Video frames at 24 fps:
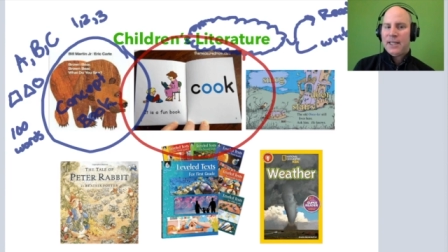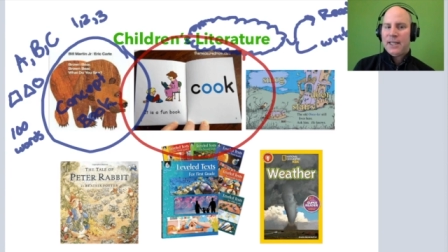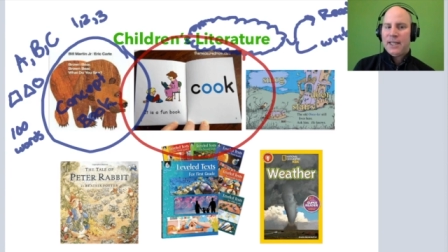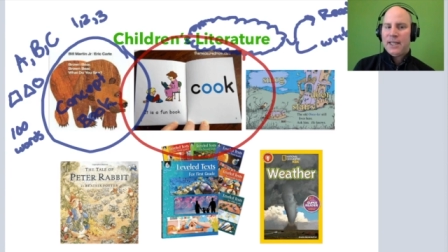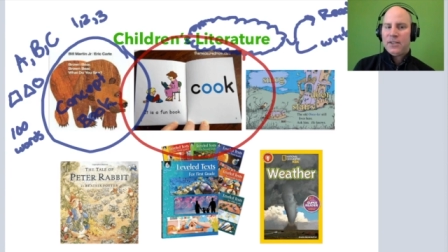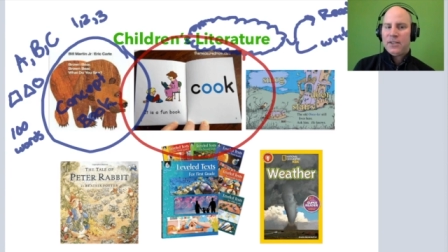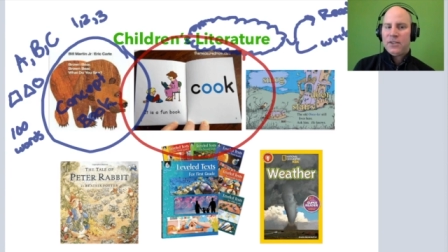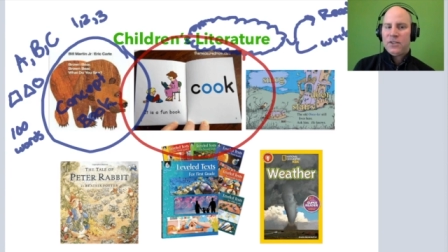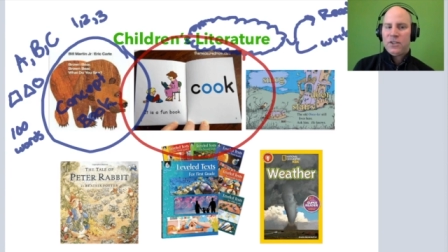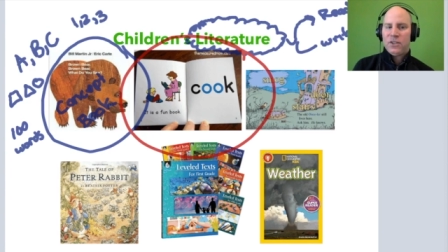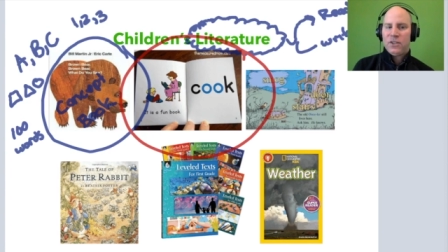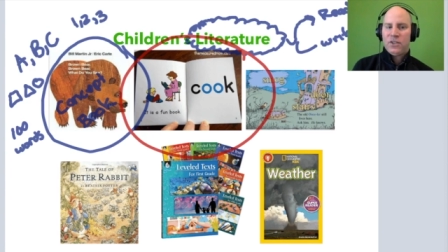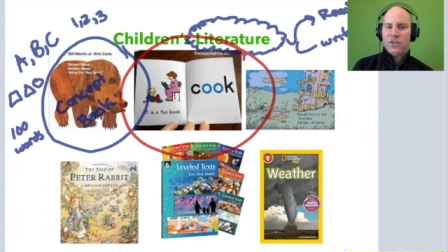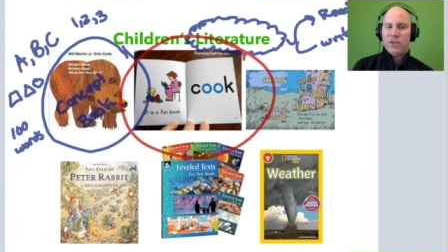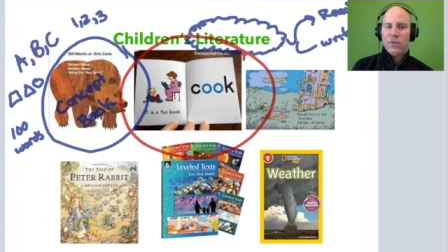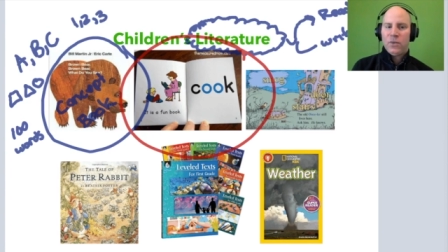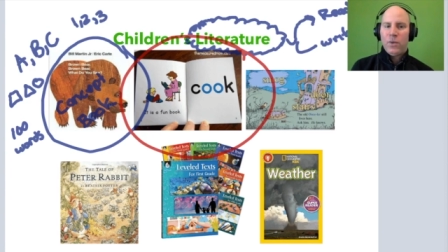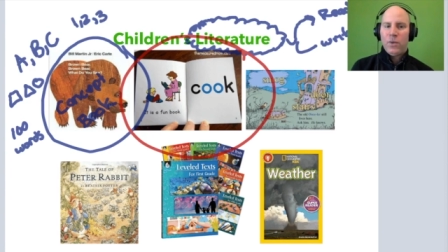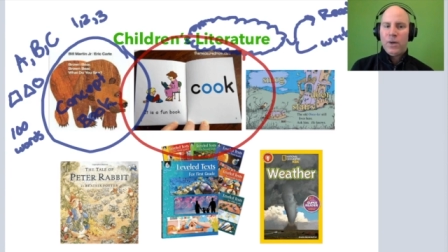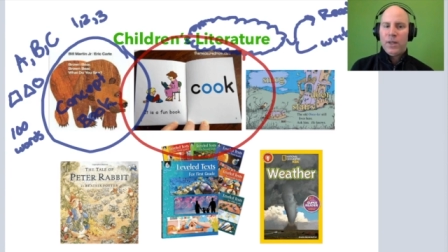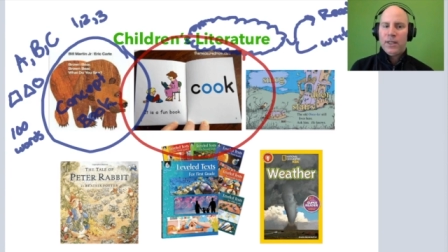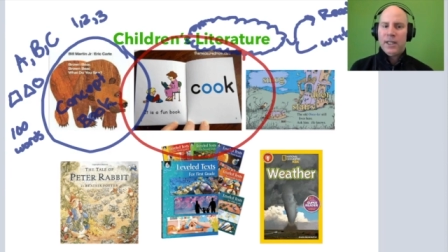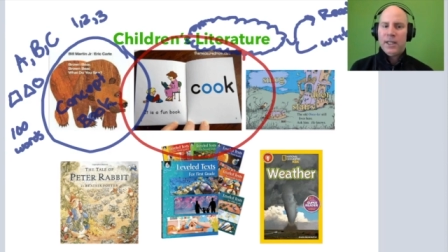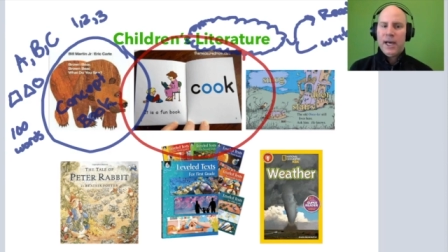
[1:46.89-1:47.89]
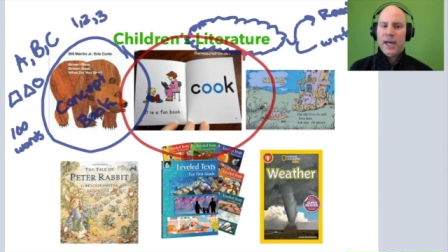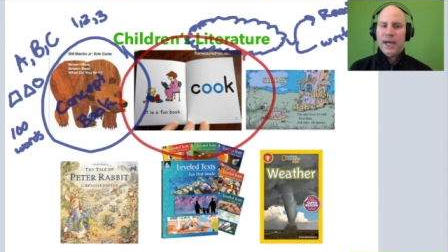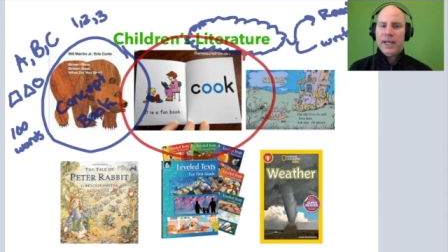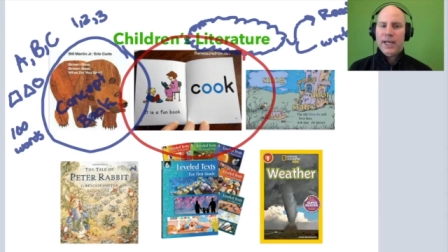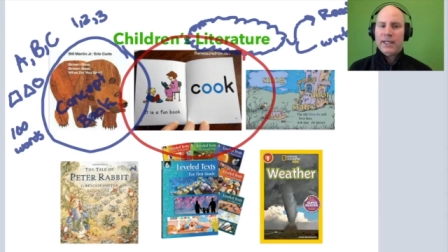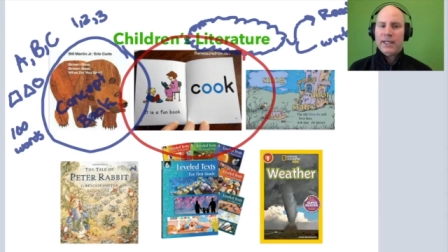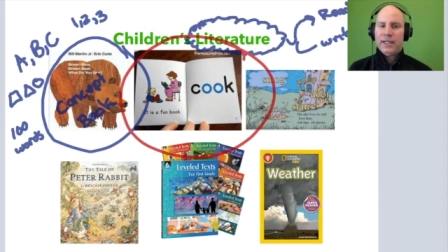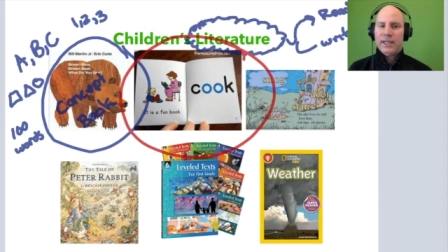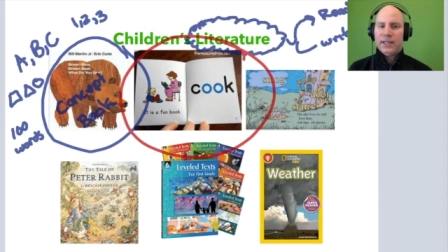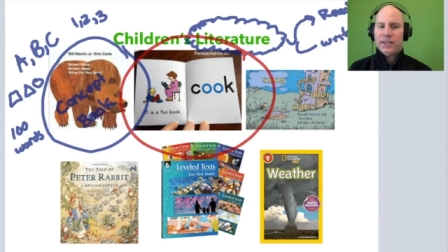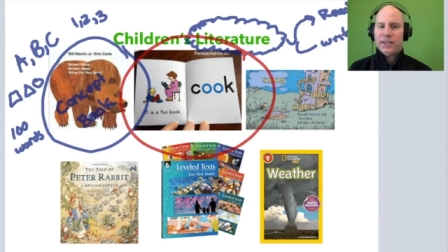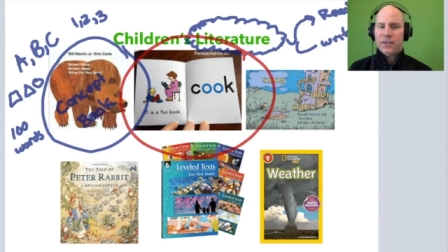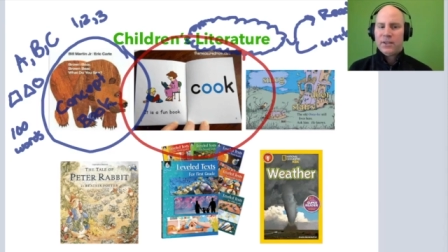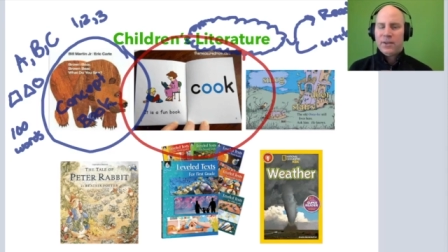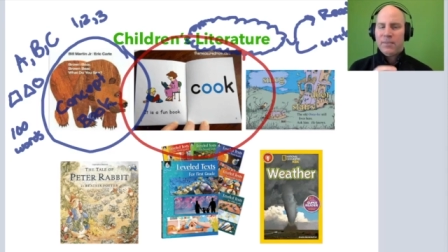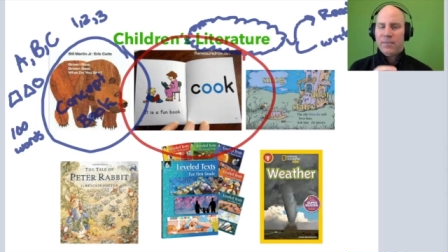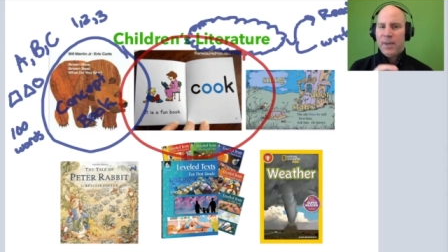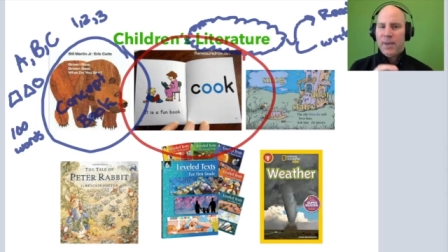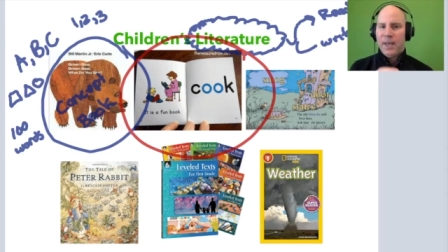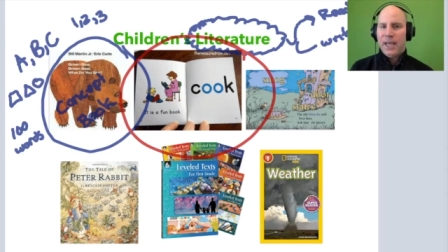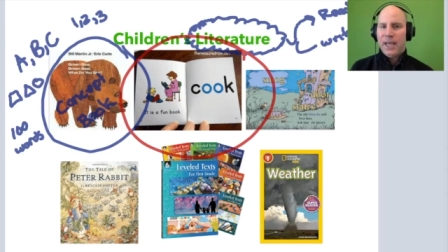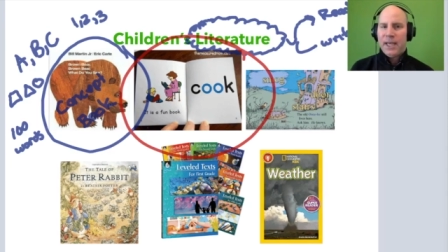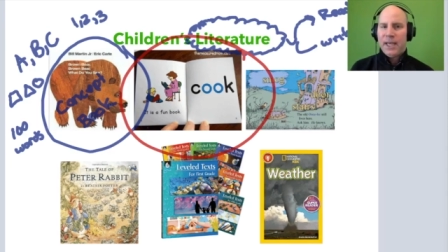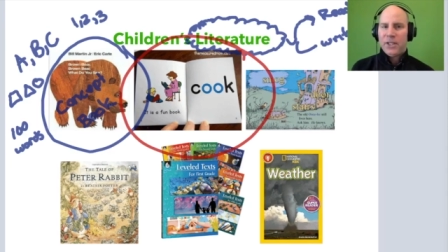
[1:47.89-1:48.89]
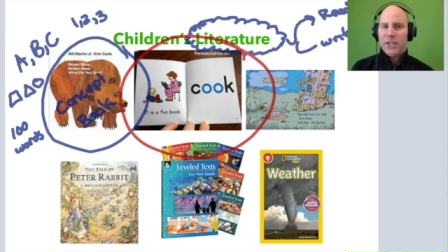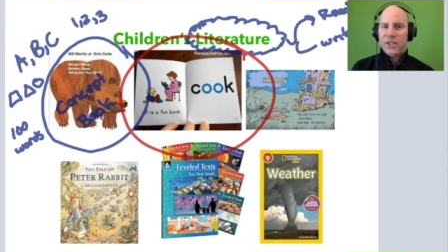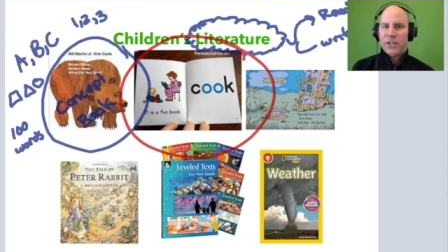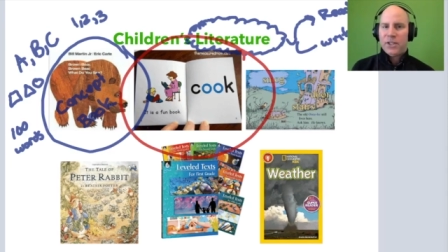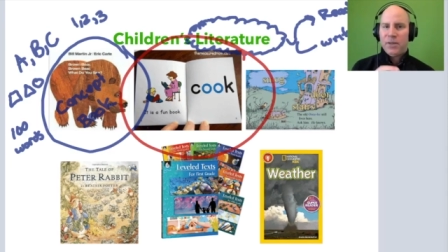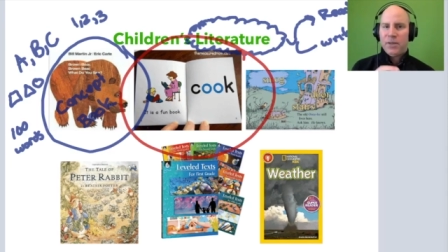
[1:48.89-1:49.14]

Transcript: It's just a one line. It's a page